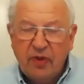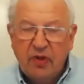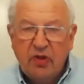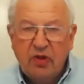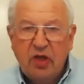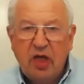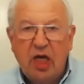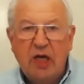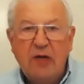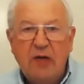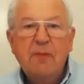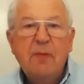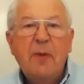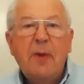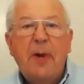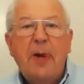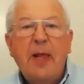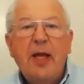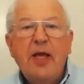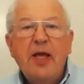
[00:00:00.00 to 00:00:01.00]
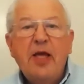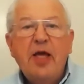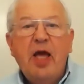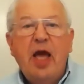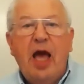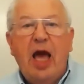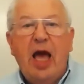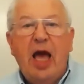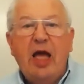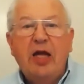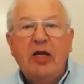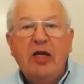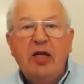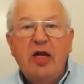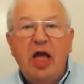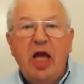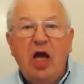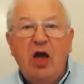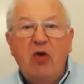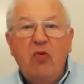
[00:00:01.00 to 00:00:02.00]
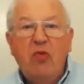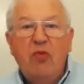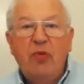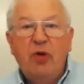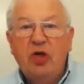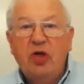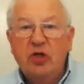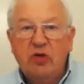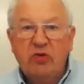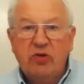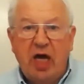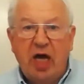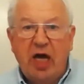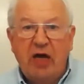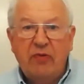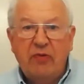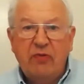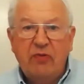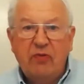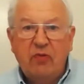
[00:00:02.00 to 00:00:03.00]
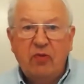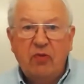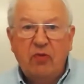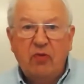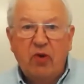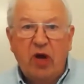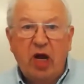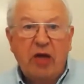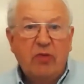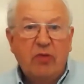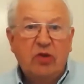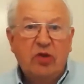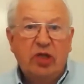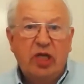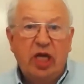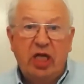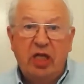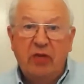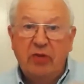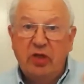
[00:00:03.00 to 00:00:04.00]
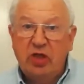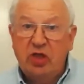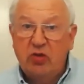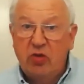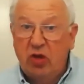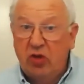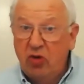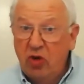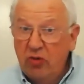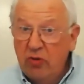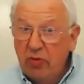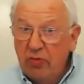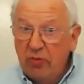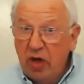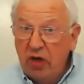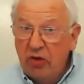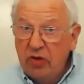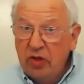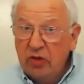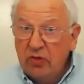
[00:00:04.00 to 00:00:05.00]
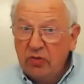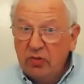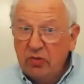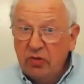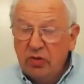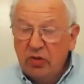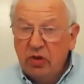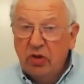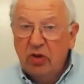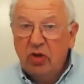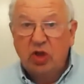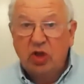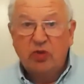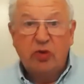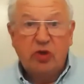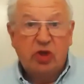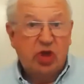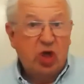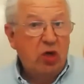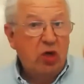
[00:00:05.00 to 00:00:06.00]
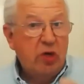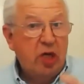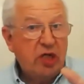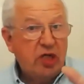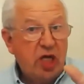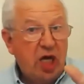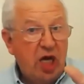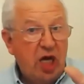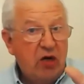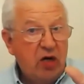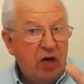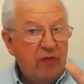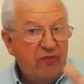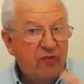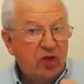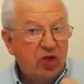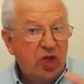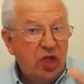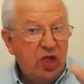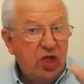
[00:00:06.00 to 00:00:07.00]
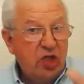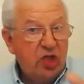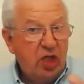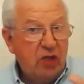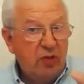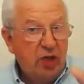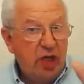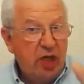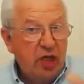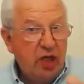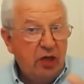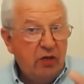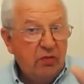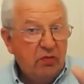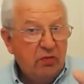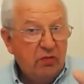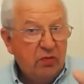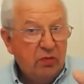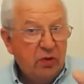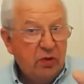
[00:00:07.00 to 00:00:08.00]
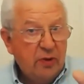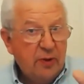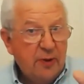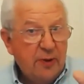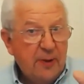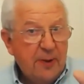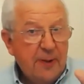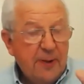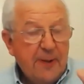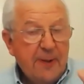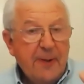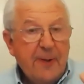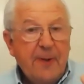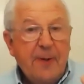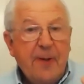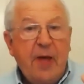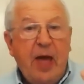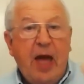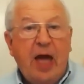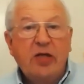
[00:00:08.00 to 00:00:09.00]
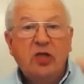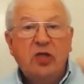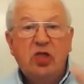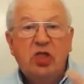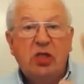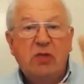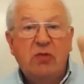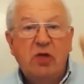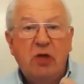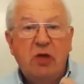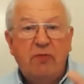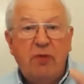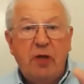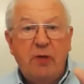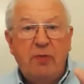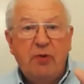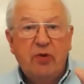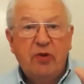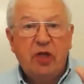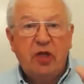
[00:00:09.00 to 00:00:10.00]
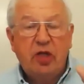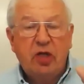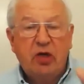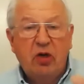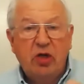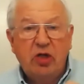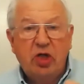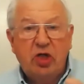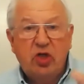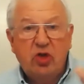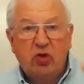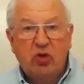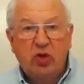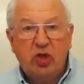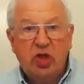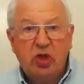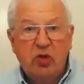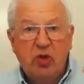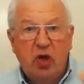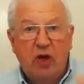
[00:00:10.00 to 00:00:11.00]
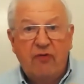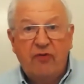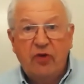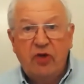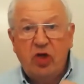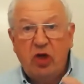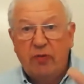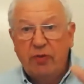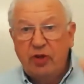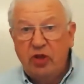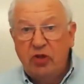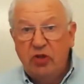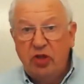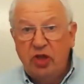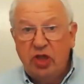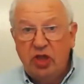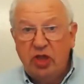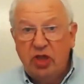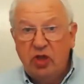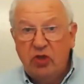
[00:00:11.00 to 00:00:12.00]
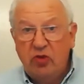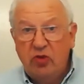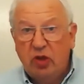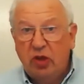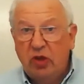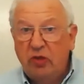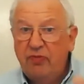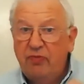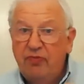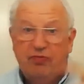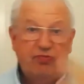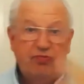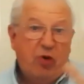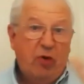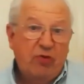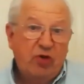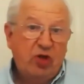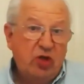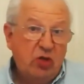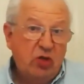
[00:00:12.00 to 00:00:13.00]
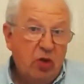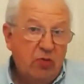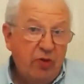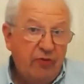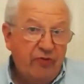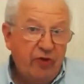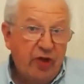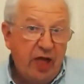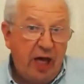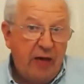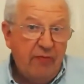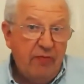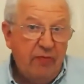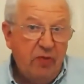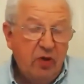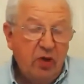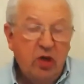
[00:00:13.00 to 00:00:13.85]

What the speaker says: Okay, and now because of that, we're able to get them into recruitment mode, because we've shown that diagram for senior team leader. And some of the people that they're going to talk to and offer the opportunity to, well, opportunity won't be for them,